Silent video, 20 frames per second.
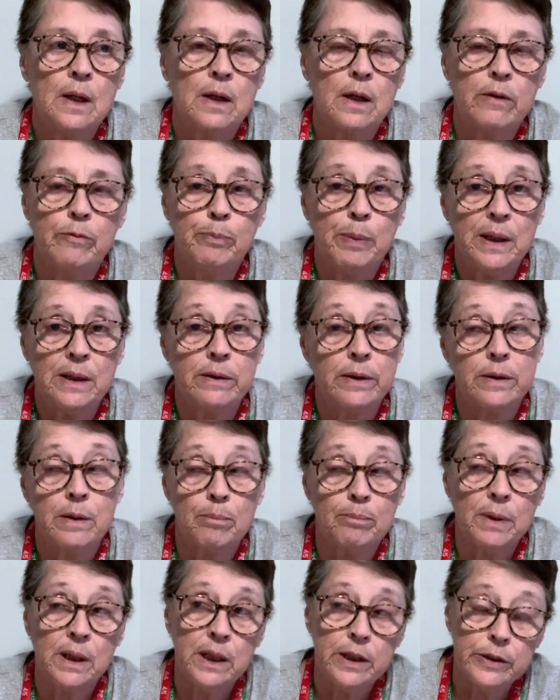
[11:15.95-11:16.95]
I've painted
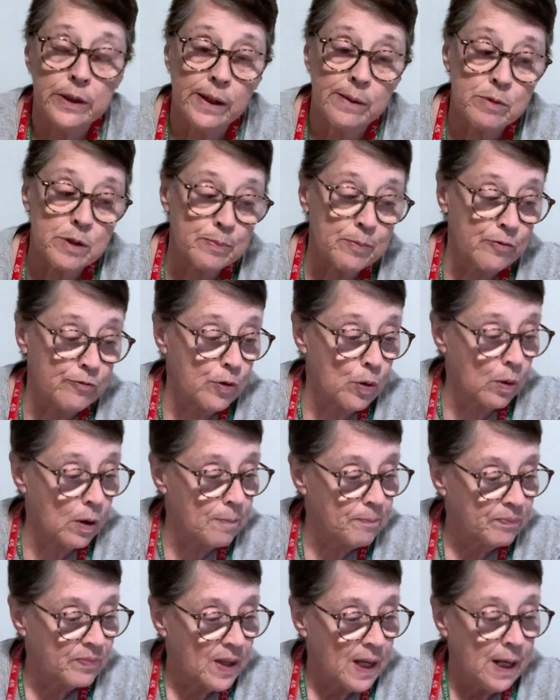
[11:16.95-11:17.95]
them many times
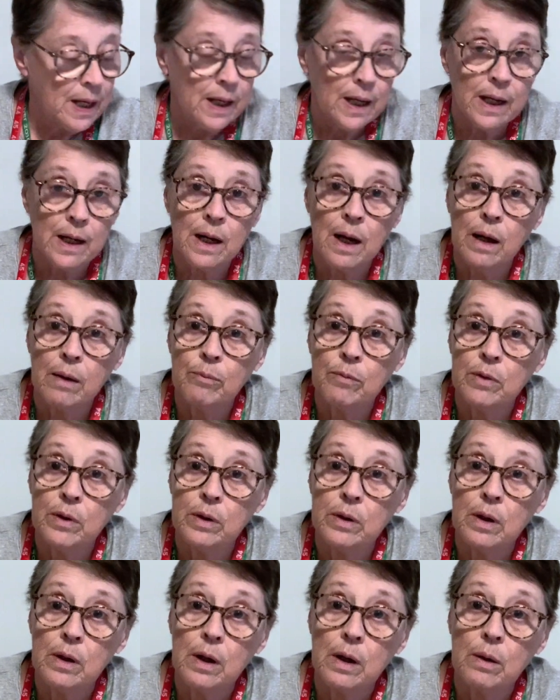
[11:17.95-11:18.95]
before, and
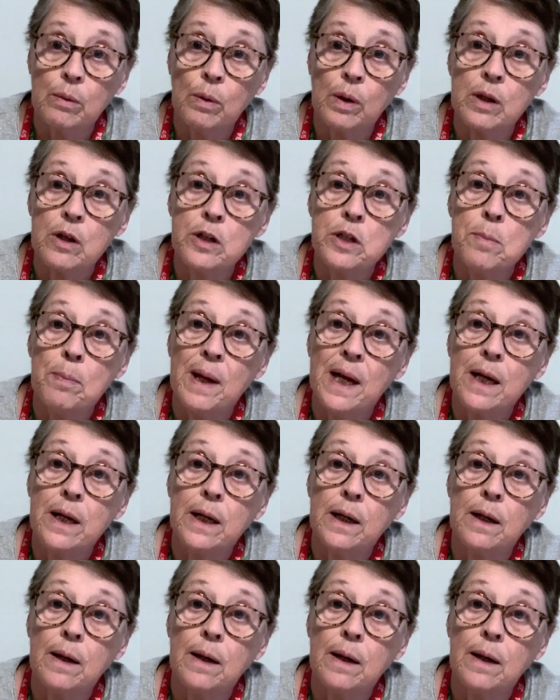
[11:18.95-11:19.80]
I wanted to make